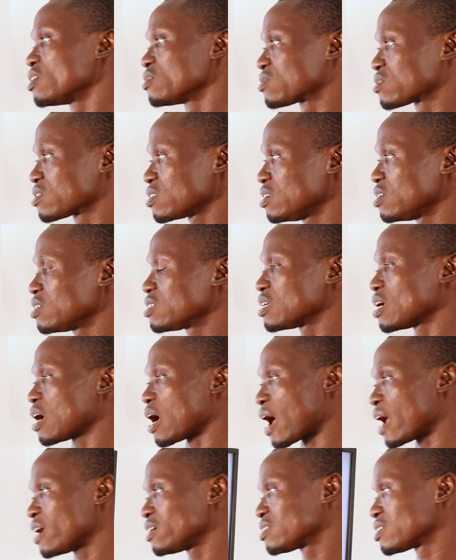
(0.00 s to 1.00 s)
C.
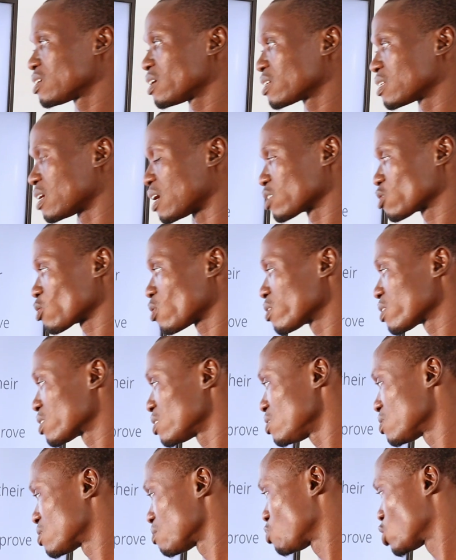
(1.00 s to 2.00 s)
The idea that
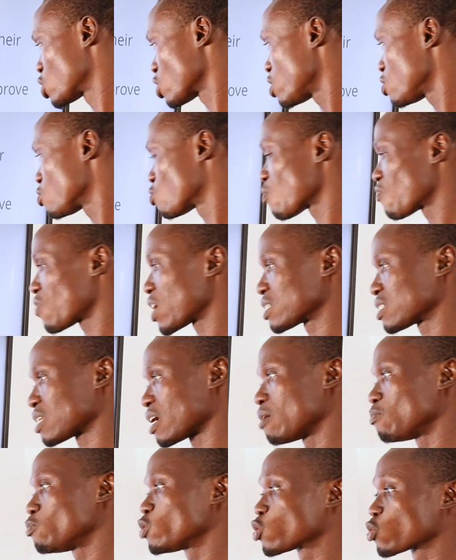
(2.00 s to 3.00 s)
organisms change over
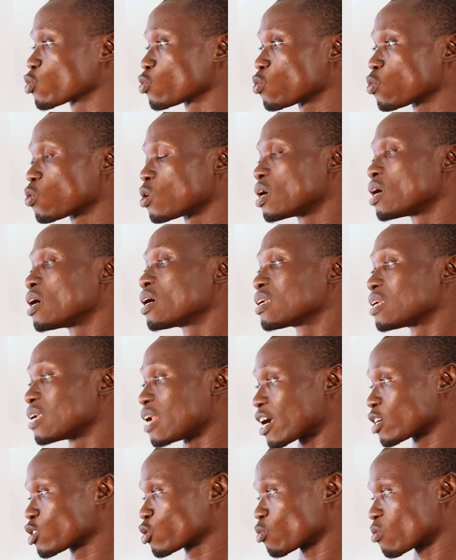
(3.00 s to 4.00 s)
time through
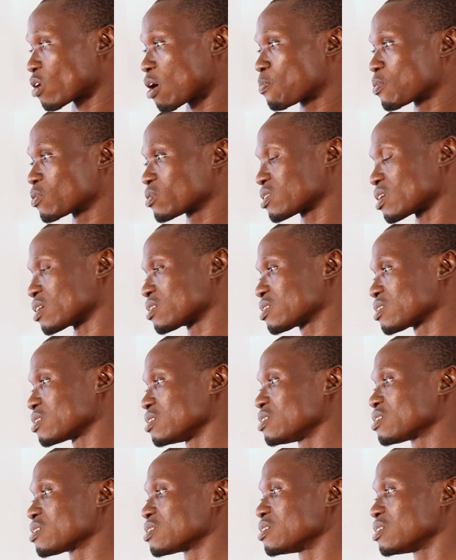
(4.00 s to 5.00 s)
natural
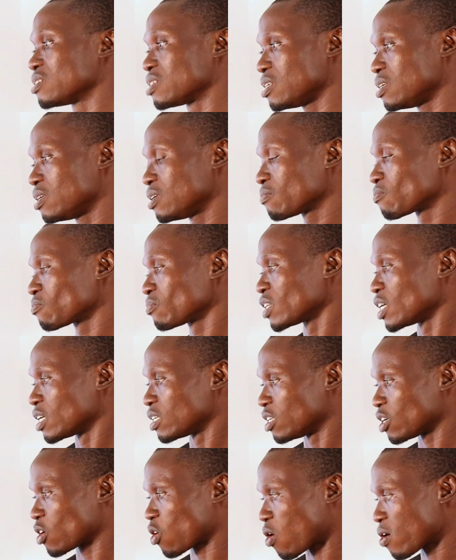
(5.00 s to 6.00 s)
processes. D.
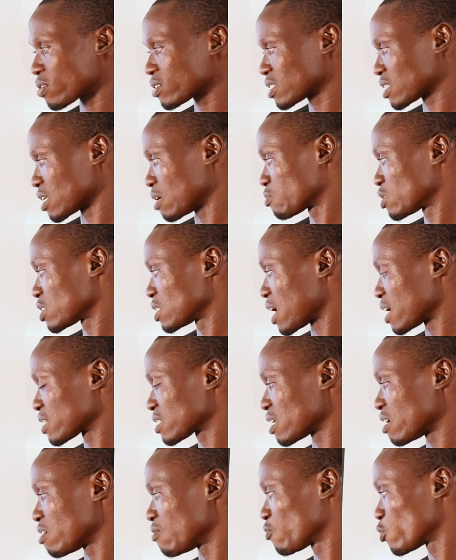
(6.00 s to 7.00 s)
The concept
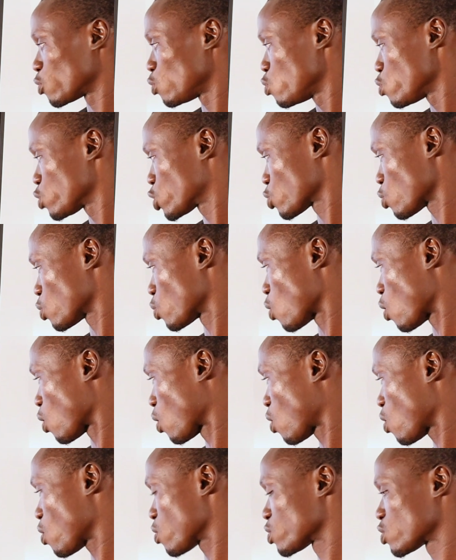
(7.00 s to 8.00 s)
that evolution
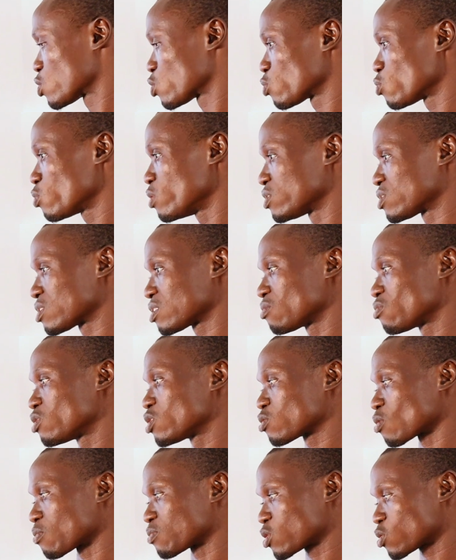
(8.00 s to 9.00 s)
occurs through a
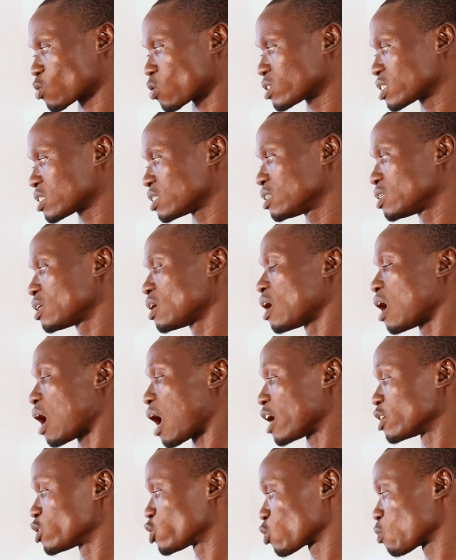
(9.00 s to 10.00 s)
series of sudden
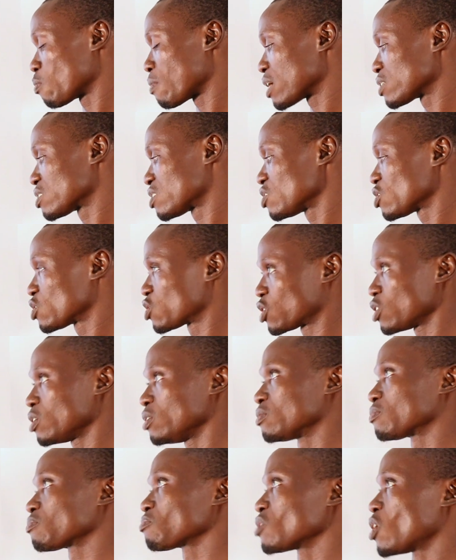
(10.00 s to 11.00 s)
and dramatic
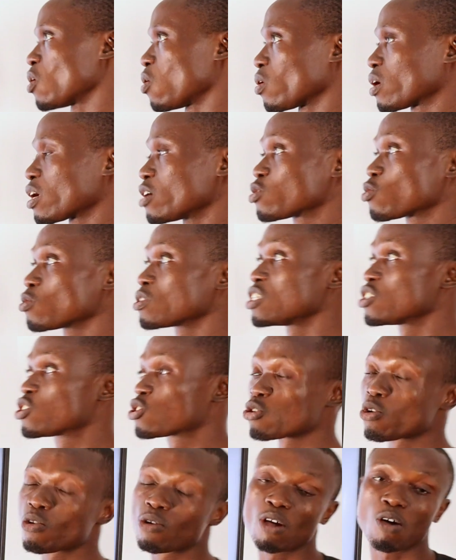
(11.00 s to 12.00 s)
change. Okay, so the
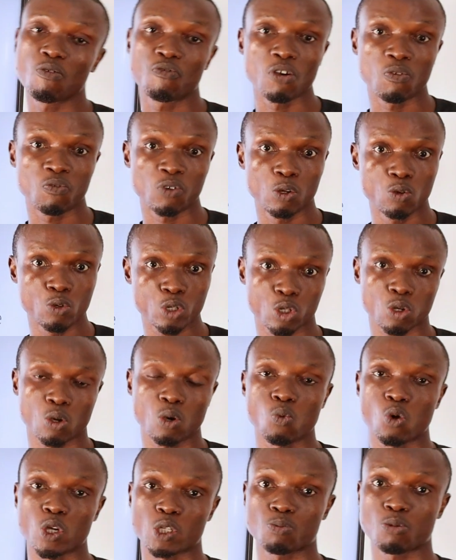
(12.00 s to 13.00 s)
theory of
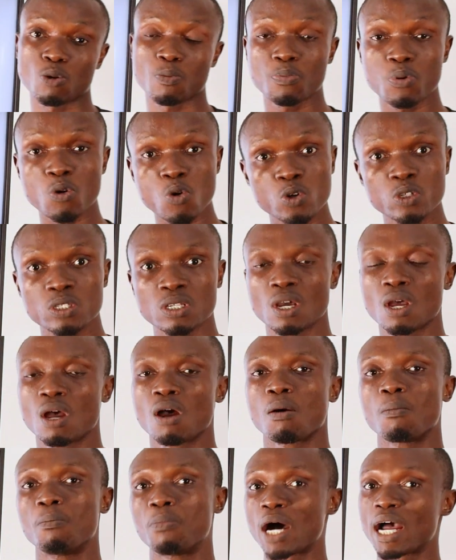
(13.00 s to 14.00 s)
evolution was proposed
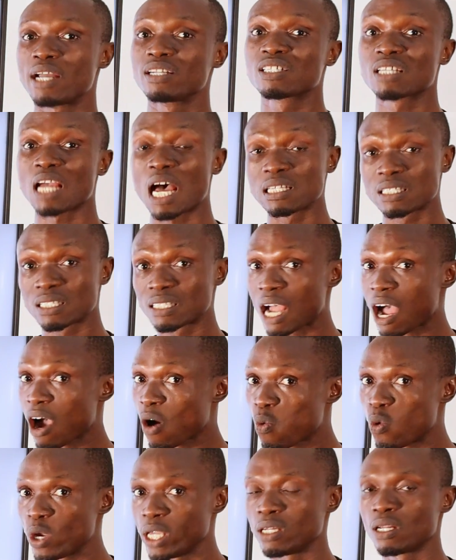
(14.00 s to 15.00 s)
by Charles
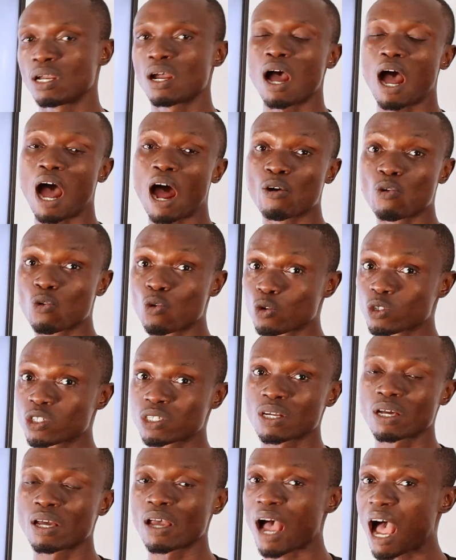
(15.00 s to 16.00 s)
Darwin and
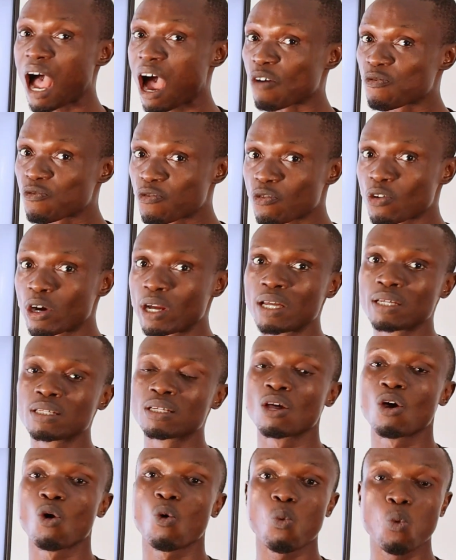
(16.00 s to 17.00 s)
Sir
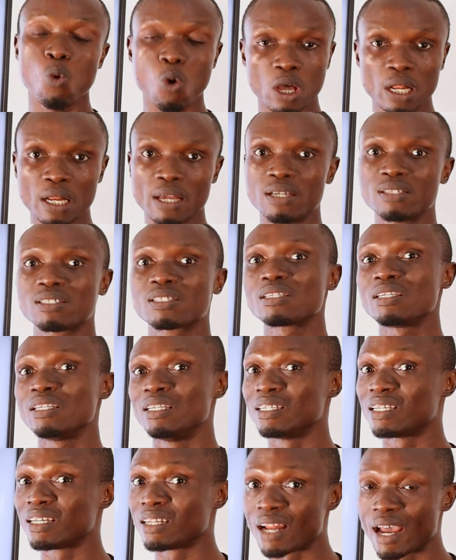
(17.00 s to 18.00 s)
Alfred Wallace
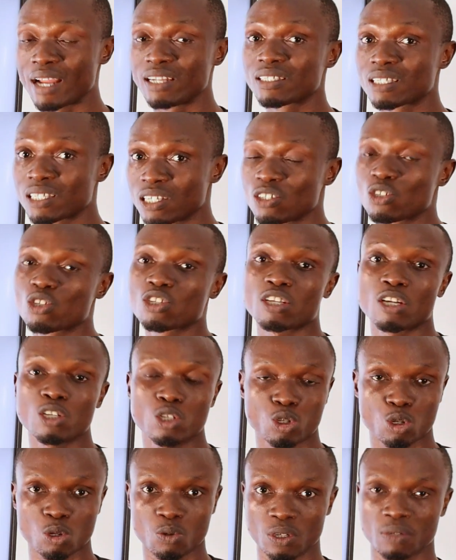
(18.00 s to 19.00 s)
in the 19th
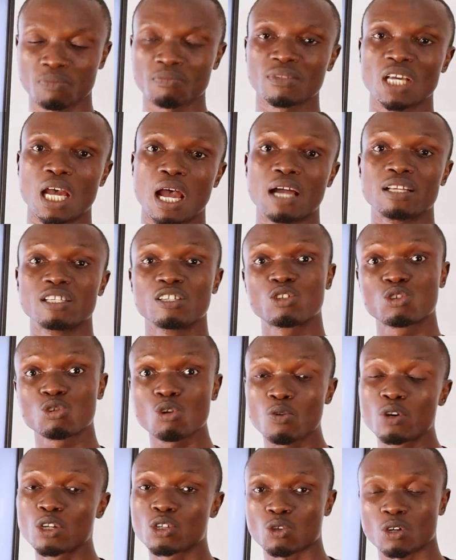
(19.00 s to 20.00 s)
century. And the
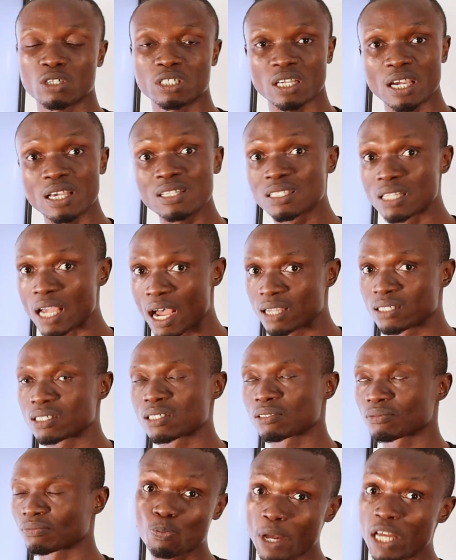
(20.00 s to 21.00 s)
theory suggests
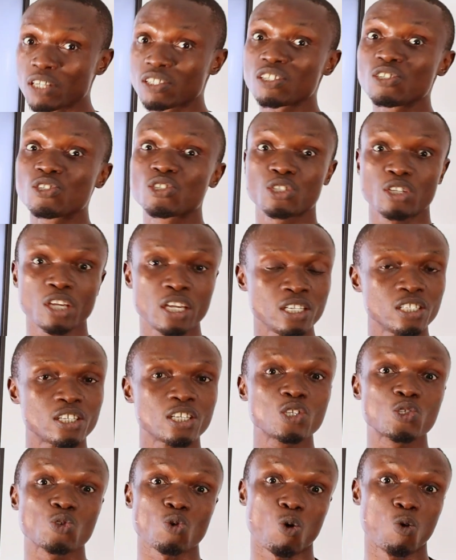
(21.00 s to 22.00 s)
that species
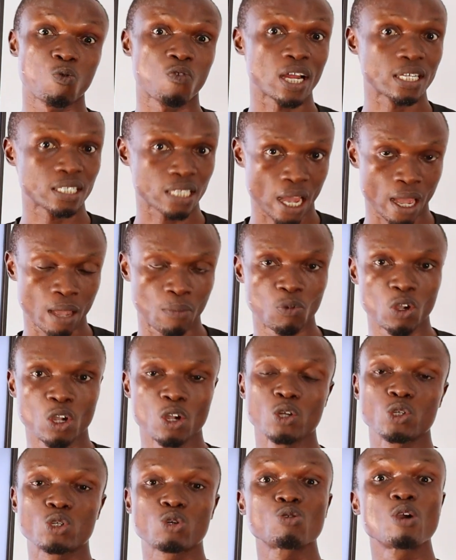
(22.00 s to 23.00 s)
changes over
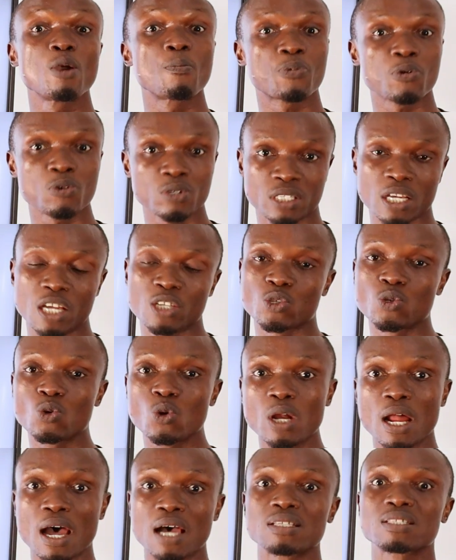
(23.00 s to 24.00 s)
time through a process
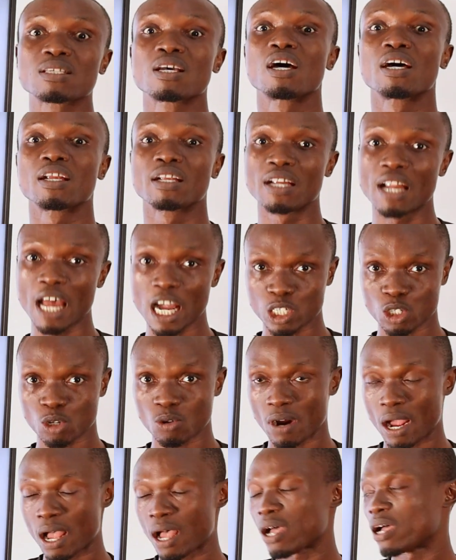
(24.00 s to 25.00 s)
known as
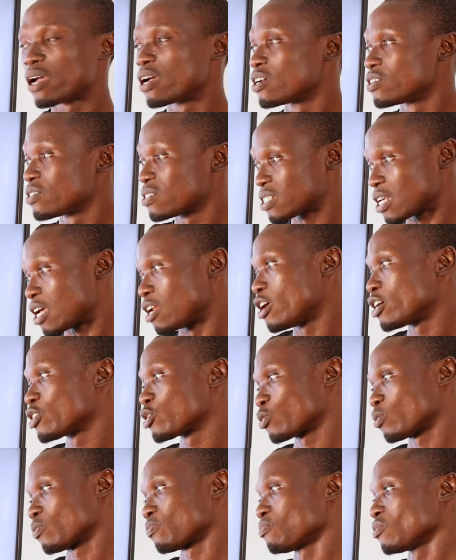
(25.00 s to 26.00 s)
natural
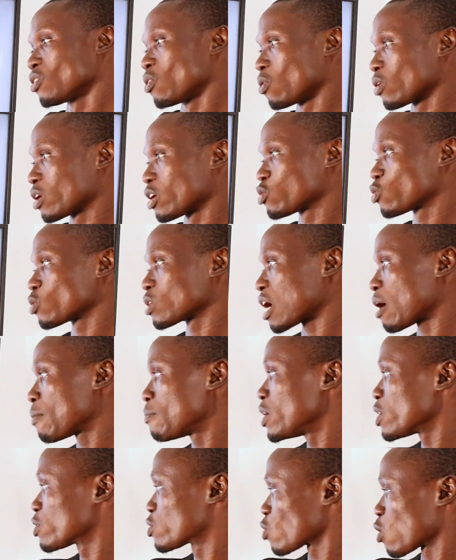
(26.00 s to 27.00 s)
selection. Okay, so that
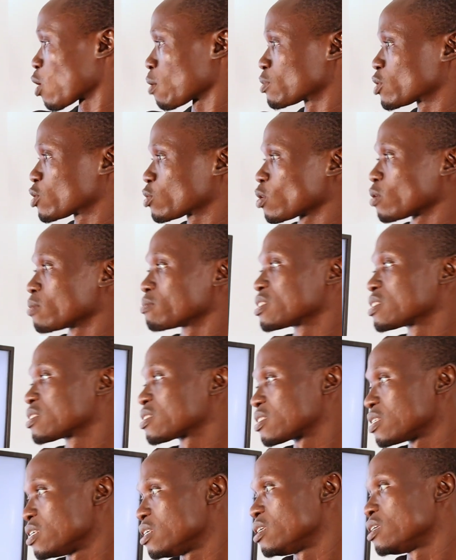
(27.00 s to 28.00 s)
makes option
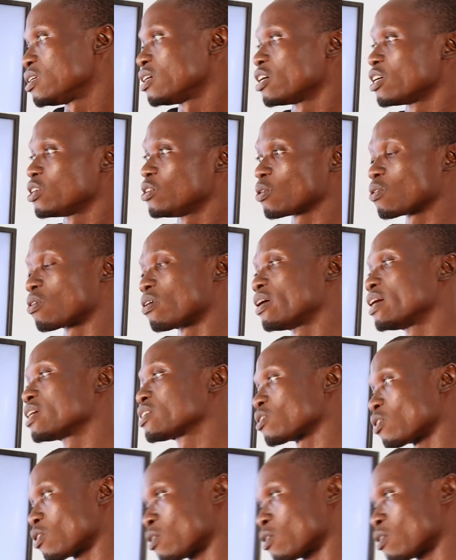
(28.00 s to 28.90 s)
C the correct